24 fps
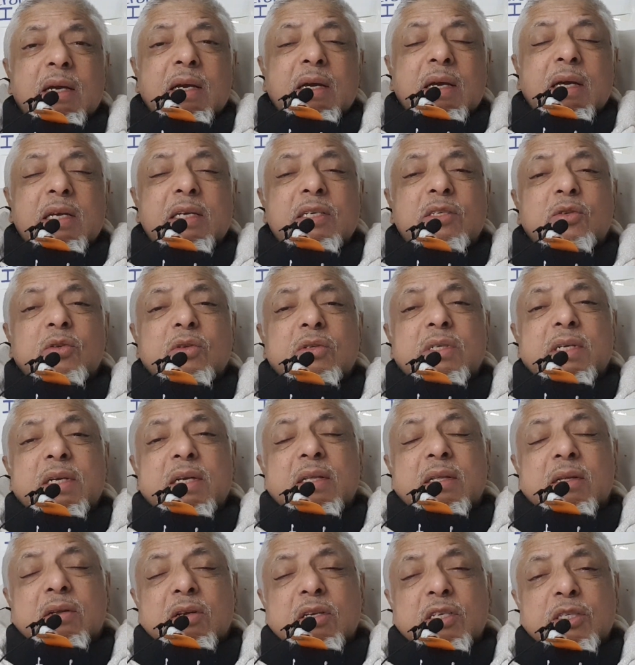He used to see
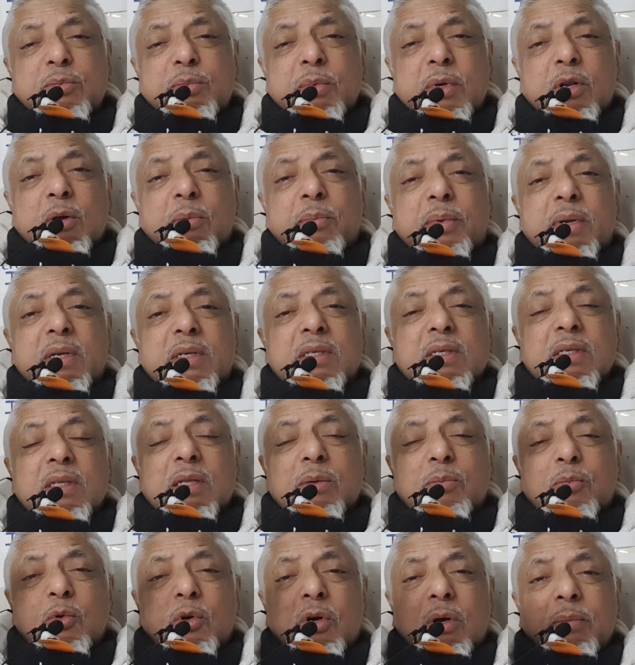the rich man oppressing
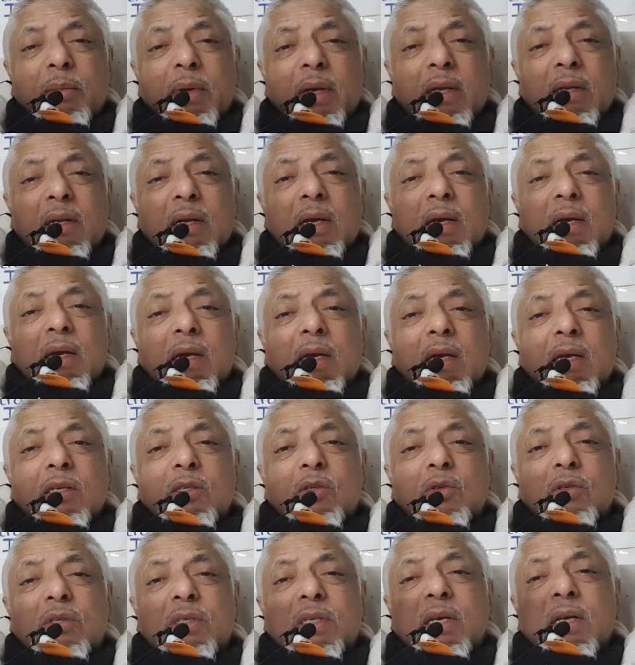the poor man. He used
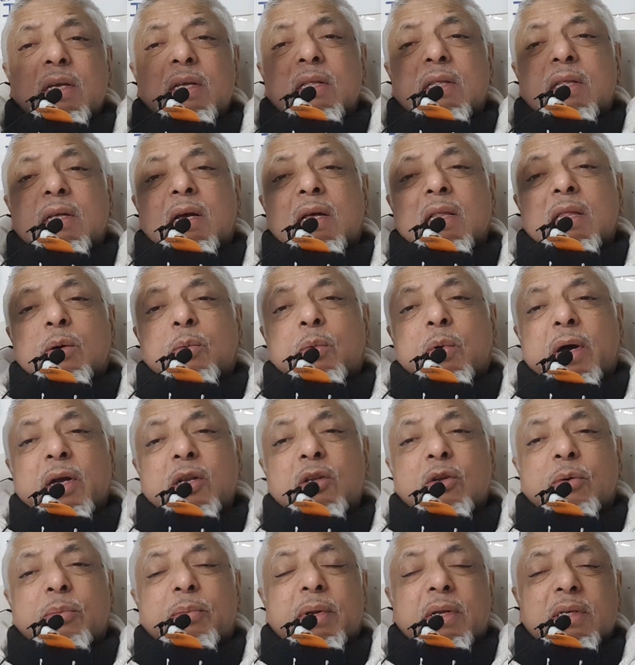to see the white
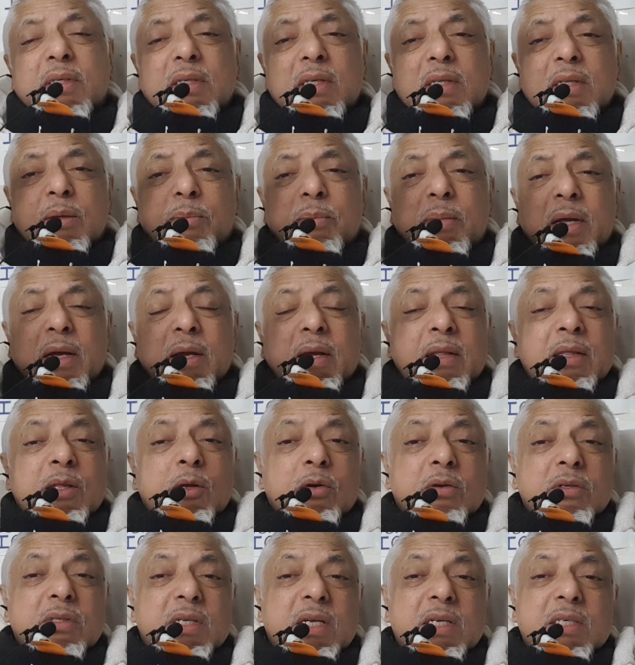oppressing the black. In
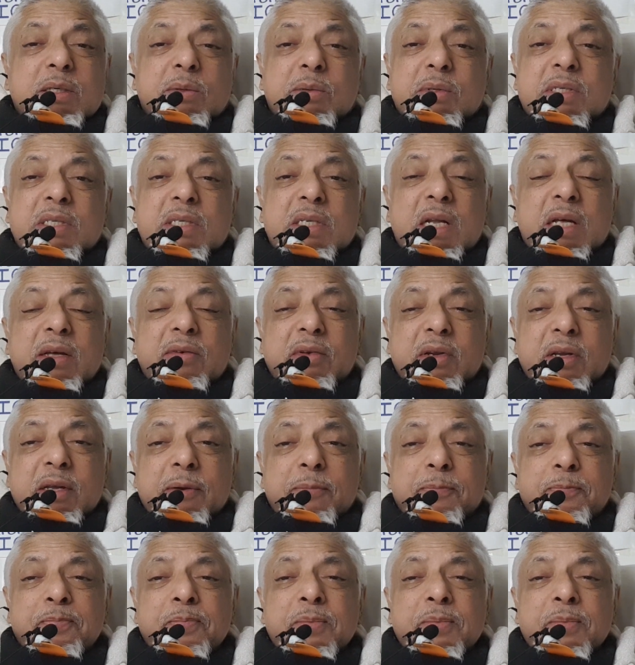those days there was slavery.